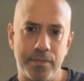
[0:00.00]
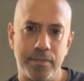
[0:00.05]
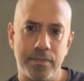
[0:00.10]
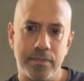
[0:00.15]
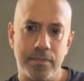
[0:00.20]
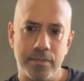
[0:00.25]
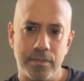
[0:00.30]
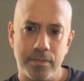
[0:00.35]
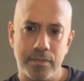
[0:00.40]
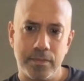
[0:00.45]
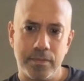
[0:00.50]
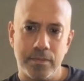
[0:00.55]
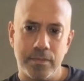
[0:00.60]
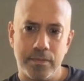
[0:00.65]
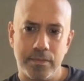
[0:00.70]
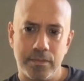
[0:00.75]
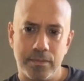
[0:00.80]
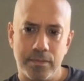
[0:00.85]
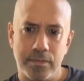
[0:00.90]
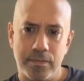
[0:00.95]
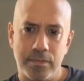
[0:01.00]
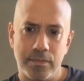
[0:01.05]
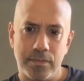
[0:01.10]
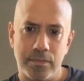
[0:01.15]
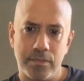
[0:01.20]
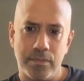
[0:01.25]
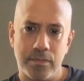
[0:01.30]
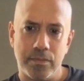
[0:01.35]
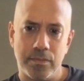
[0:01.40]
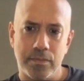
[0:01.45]

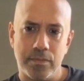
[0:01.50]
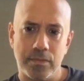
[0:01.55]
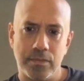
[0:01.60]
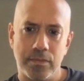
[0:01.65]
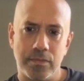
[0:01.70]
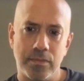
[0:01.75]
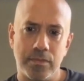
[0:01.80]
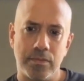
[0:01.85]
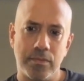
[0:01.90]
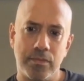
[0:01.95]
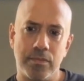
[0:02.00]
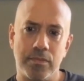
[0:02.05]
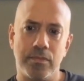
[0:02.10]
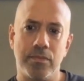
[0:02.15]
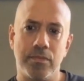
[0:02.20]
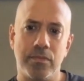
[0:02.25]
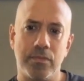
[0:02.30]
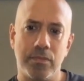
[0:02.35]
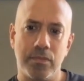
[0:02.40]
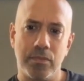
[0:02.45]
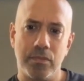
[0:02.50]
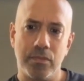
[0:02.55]
No words are spoken by the person on screen.